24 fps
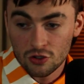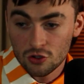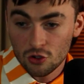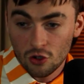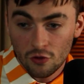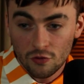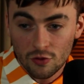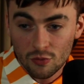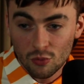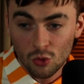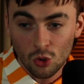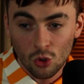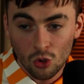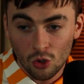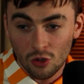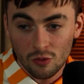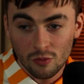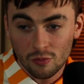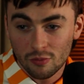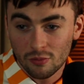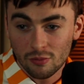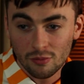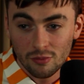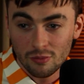nothing more
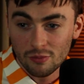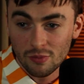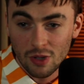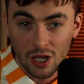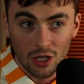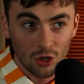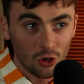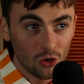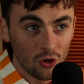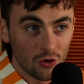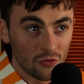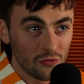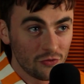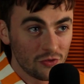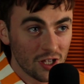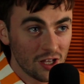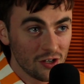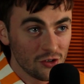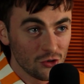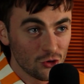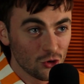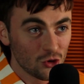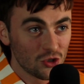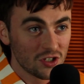I love
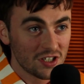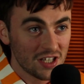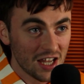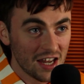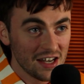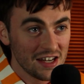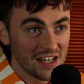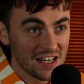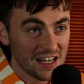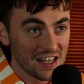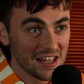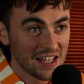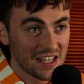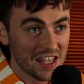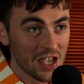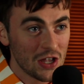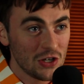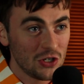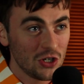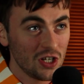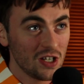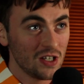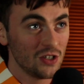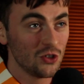than just standing in the
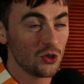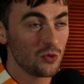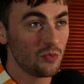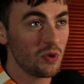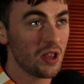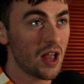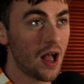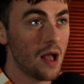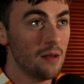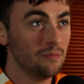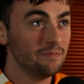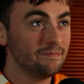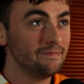kitchen and just be like,